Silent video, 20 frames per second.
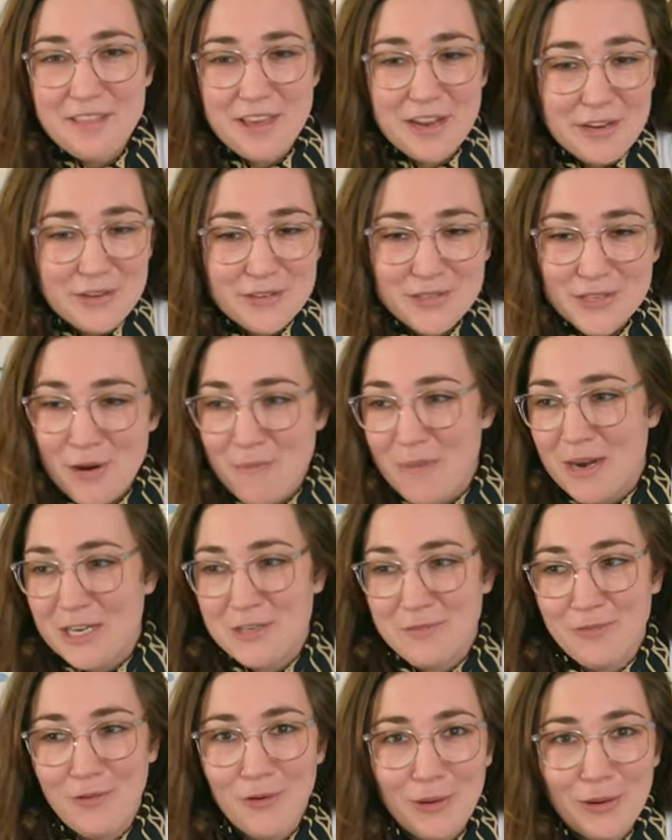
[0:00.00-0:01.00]
Thank you so
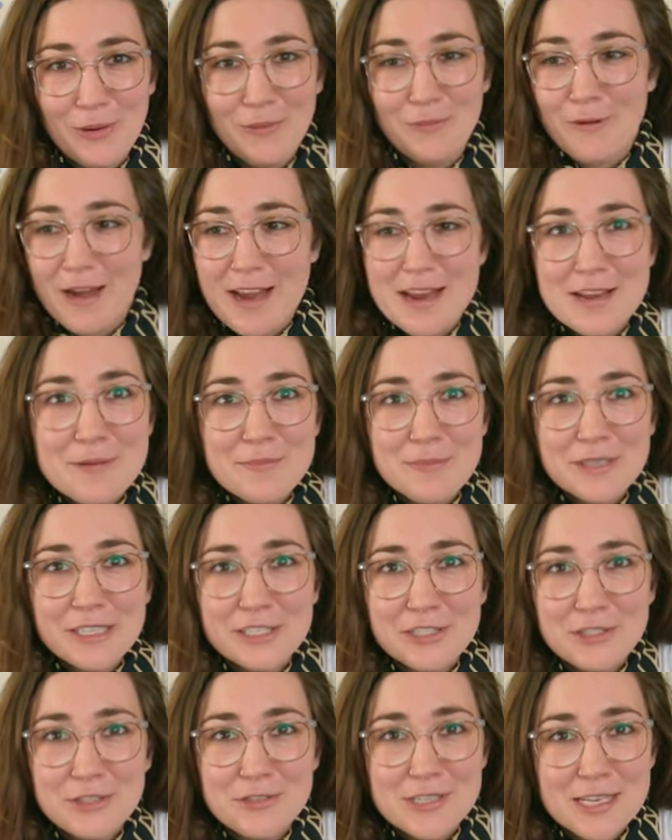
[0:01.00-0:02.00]
much for
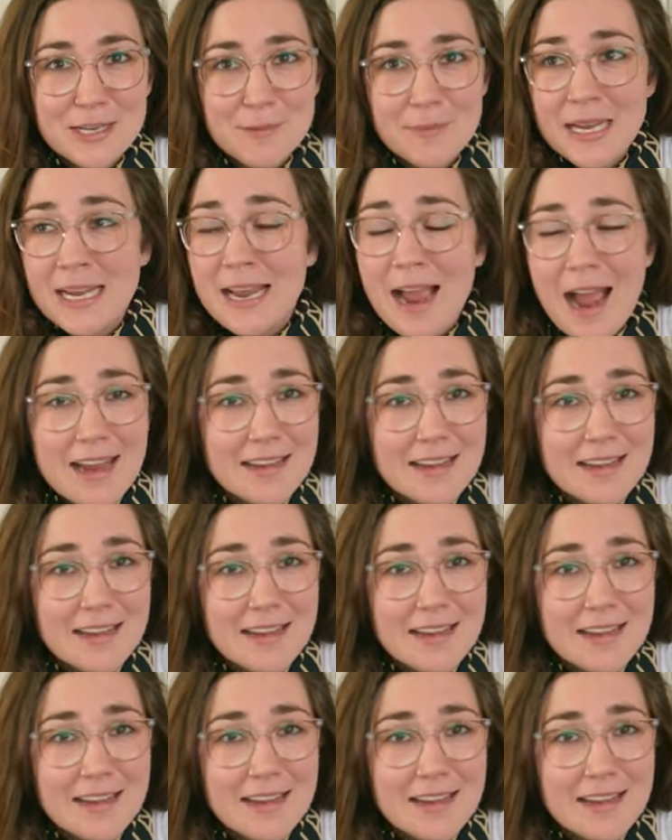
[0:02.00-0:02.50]
randomly choosing me.